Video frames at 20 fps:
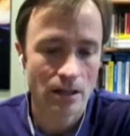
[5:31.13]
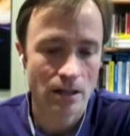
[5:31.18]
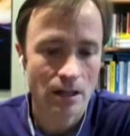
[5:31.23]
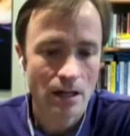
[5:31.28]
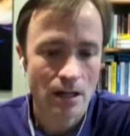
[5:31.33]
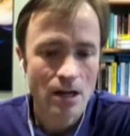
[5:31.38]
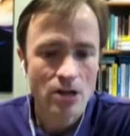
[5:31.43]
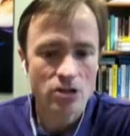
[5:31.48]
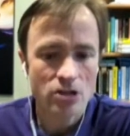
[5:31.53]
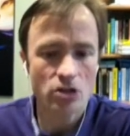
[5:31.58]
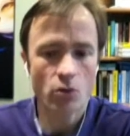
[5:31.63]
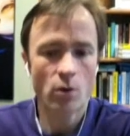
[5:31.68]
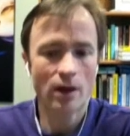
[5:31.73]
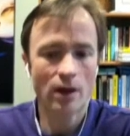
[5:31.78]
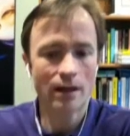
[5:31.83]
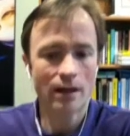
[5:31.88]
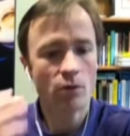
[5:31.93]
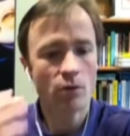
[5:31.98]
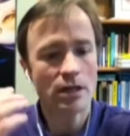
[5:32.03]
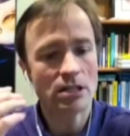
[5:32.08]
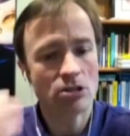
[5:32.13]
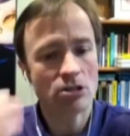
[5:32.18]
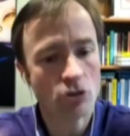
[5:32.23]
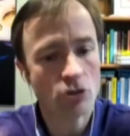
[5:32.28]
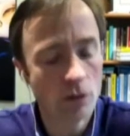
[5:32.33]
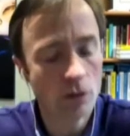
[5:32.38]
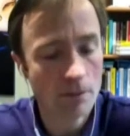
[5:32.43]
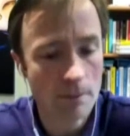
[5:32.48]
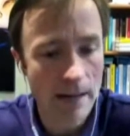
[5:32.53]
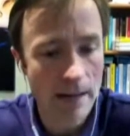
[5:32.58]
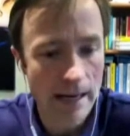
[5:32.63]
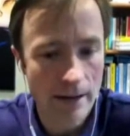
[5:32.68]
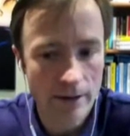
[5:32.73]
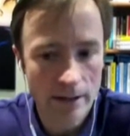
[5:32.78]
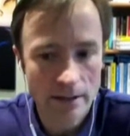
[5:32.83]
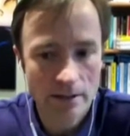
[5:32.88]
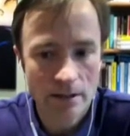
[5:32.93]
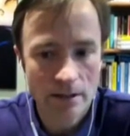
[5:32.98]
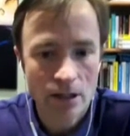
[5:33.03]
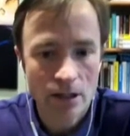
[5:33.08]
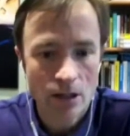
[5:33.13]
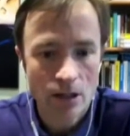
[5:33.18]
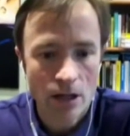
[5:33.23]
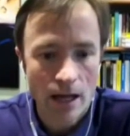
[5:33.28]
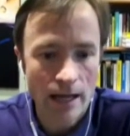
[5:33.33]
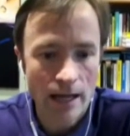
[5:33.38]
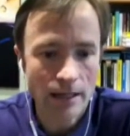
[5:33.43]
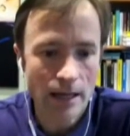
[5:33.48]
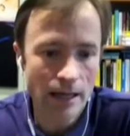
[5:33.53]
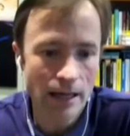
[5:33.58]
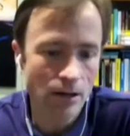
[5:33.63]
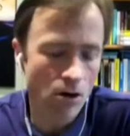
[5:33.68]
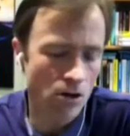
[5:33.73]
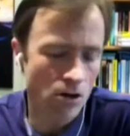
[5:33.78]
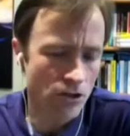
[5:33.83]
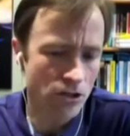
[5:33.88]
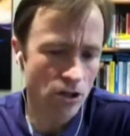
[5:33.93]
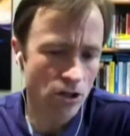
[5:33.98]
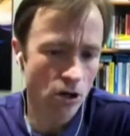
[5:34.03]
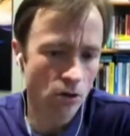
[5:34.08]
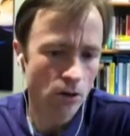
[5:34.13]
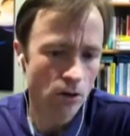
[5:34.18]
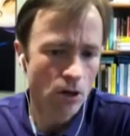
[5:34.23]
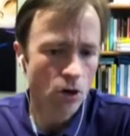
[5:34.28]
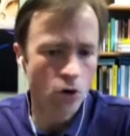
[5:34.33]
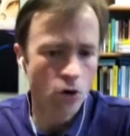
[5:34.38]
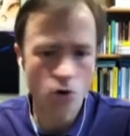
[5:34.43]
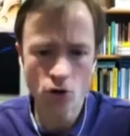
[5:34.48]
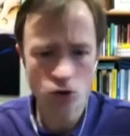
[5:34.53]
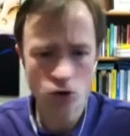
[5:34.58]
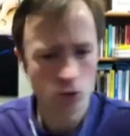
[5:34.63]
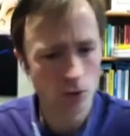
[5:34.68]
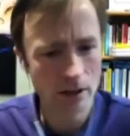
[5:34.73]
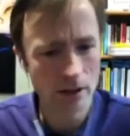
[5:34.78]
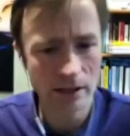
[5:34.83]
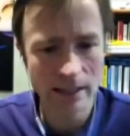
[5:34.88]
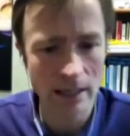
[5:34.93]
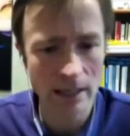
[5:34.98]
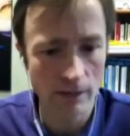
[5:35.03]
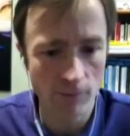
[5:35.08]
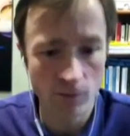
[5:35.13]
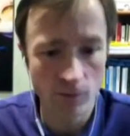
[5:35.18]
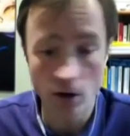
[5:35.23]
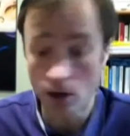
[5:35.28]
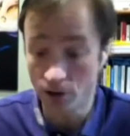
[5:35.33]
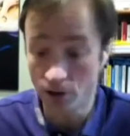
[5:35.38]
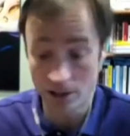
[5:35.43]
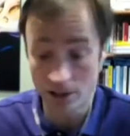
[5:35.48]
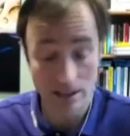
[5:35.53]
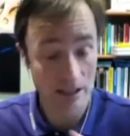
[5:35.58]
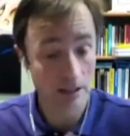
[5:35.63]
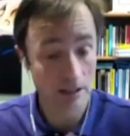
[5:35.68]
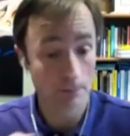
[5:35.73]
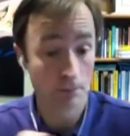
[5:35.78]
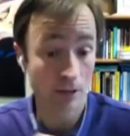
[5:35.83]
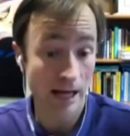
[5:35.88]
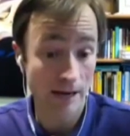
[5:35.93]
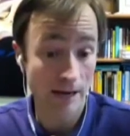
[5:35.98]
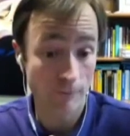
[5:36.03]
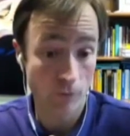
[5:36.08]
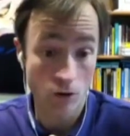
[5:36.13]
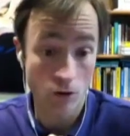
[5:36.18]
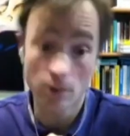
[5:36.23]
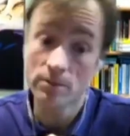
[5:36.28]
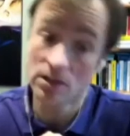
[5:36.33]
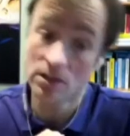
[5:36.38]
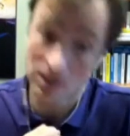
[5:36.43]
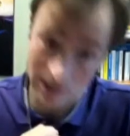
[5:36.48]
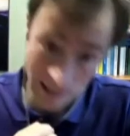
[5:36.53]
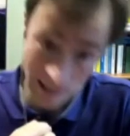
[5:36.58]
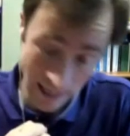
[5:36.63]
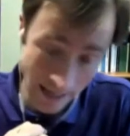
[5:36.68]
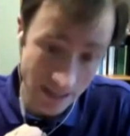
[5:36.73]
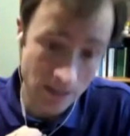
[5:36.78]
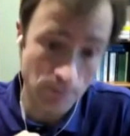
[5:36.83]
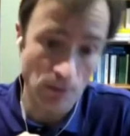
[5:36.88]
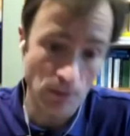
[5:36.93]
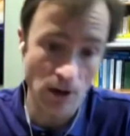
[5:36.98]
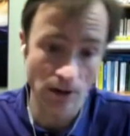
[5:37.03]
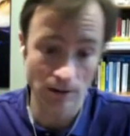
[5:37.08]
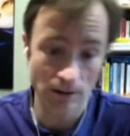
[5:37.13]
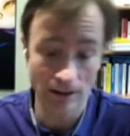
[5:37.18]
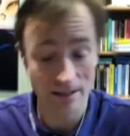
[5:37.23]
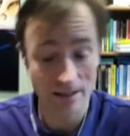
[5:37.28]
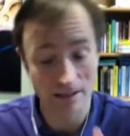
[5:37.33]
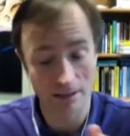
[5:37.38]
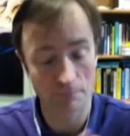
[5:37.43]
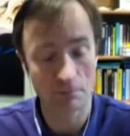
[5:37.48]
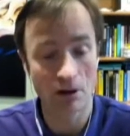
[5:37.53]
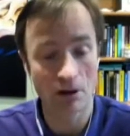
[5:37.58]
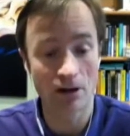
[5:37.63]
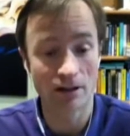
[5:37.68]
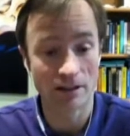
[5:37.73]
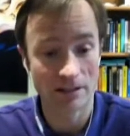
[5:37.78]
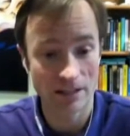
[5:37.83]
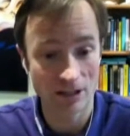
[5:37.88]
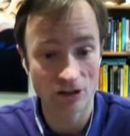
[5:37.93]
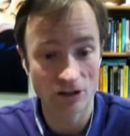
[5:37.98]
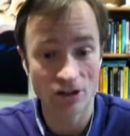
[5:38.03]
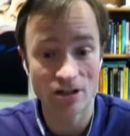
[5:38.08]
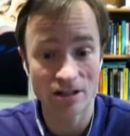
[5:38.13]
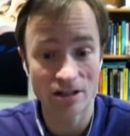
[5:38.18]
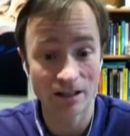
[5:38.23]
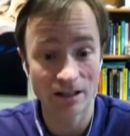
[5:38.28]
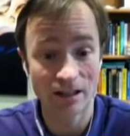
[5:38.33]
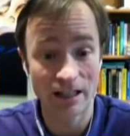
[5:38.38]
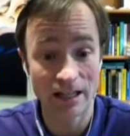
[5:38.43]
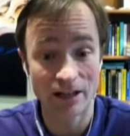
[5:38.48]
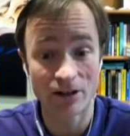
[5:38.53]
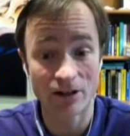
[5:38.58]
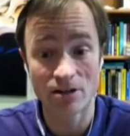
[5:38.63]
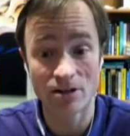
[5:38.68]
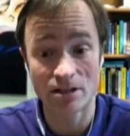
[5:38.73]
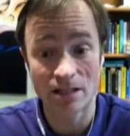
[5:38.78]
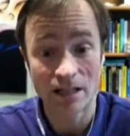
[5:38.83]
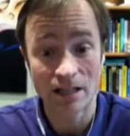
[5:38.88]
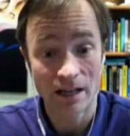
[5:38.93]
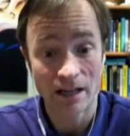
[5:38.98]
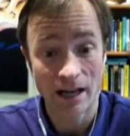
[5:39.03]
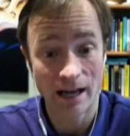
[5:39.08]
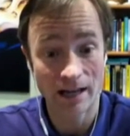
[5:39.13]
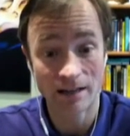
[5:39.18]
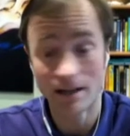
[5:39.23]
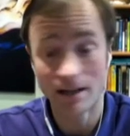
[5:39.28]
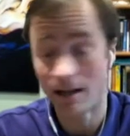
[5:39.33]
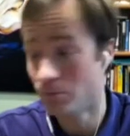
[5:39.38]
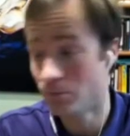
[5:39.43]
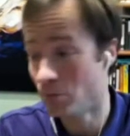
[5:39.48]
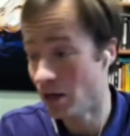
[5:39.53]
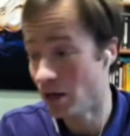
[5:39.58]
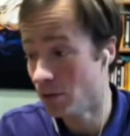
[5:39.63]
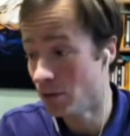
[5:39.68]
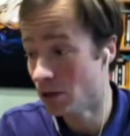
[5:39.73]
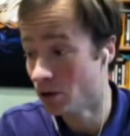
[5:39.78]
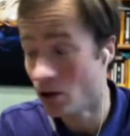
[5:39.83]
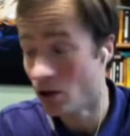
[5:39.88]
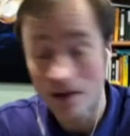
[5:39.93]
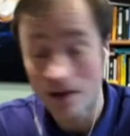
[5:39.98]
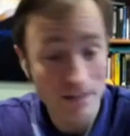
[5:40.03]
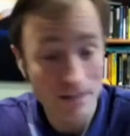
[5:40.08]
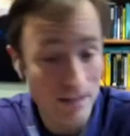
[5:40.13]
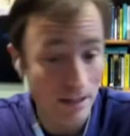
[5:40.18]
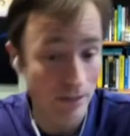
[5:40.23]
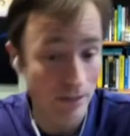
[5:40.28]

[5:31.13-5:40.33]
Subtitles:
So what can we do about it? And also, who's really at fault? Is it the platforms? Yes, partly. Is it politicians and leaders and maybe laws that